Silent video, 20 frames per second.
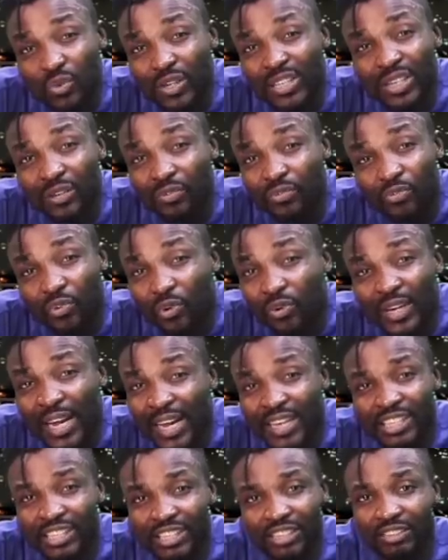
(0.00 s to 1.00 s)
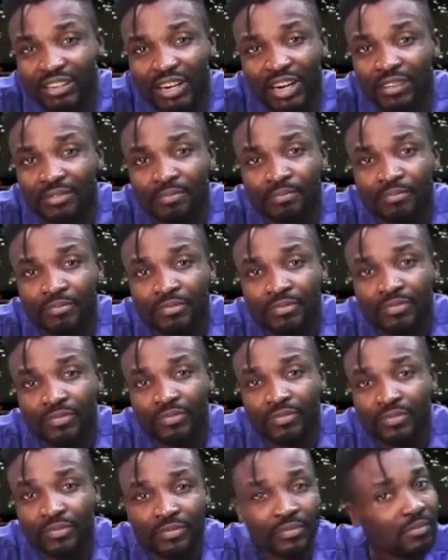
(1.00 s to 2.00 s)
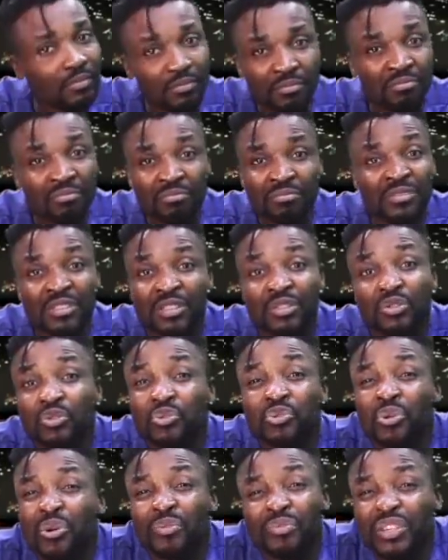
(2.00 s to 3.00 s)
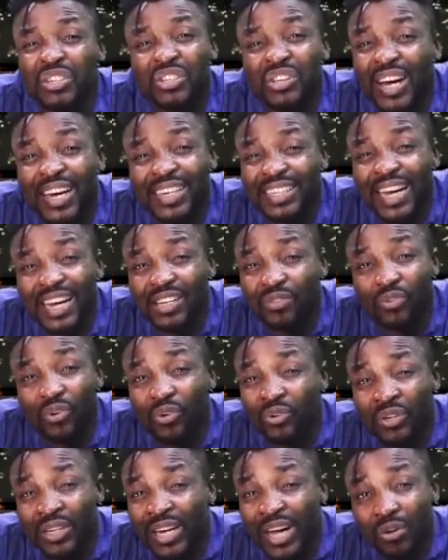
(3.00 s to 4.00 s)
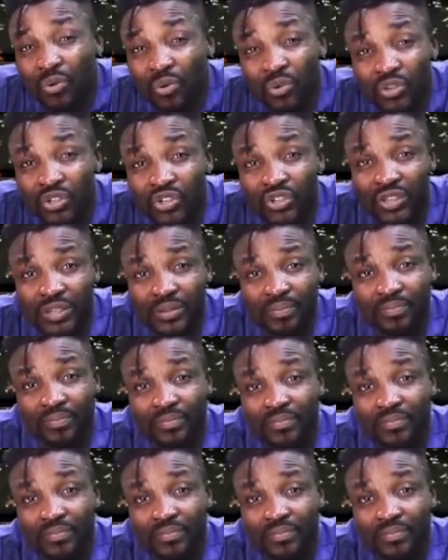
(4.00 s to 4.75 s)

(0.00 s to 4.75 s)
where they fall Nigeria. You know if you try that for another country.